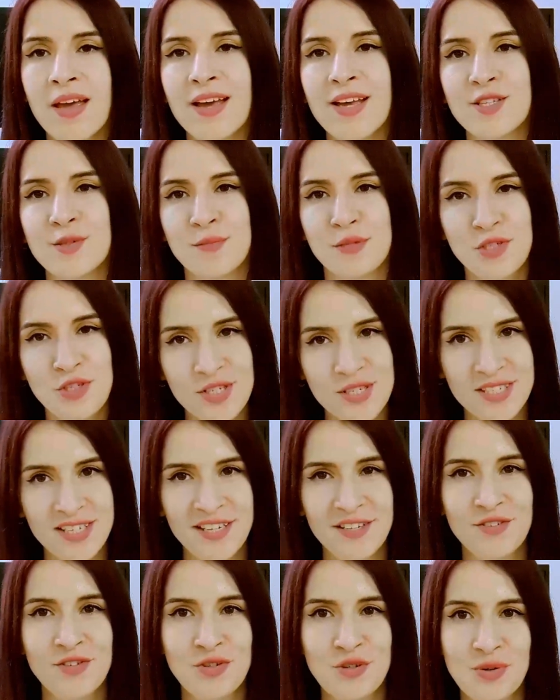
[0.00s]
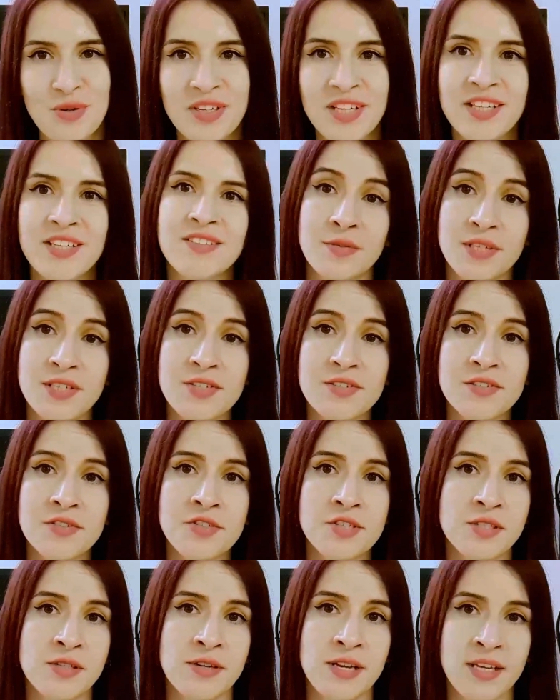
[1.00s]
As much as I enjoy
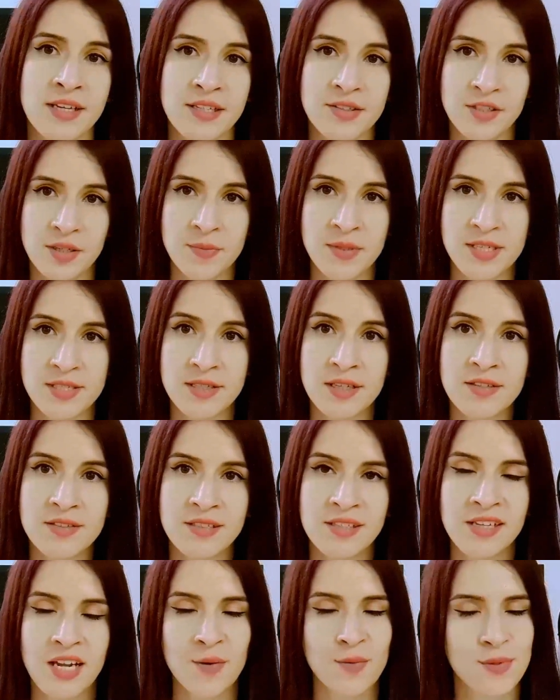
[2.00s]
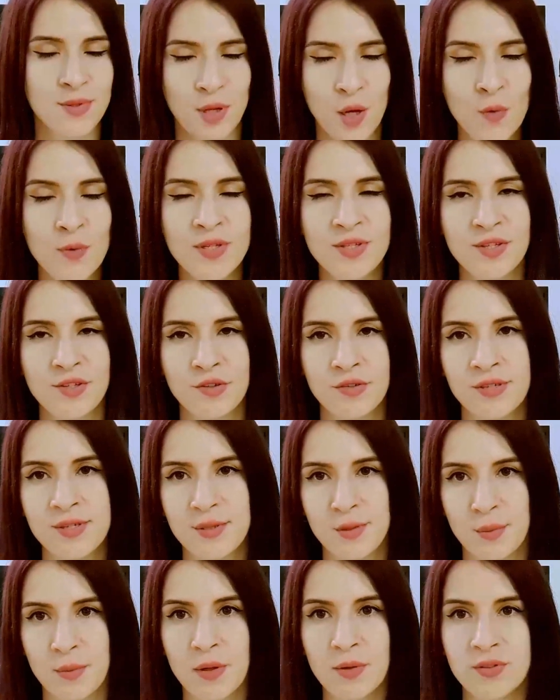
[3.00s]
research in an academic setting, I was always
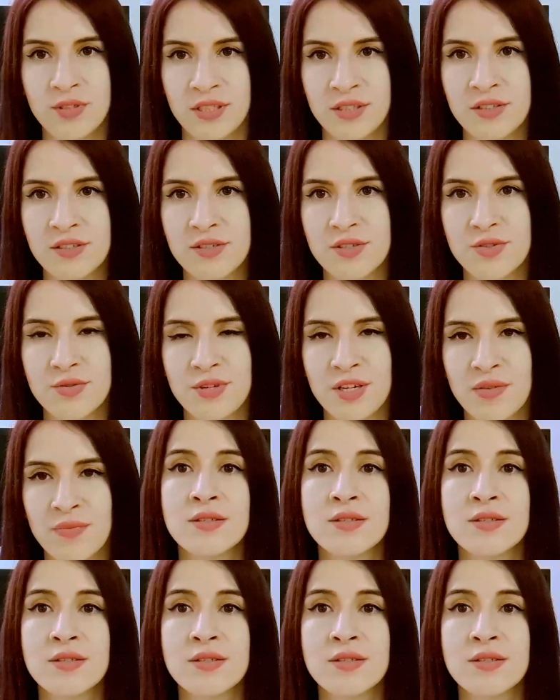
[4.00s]
curious about the industry.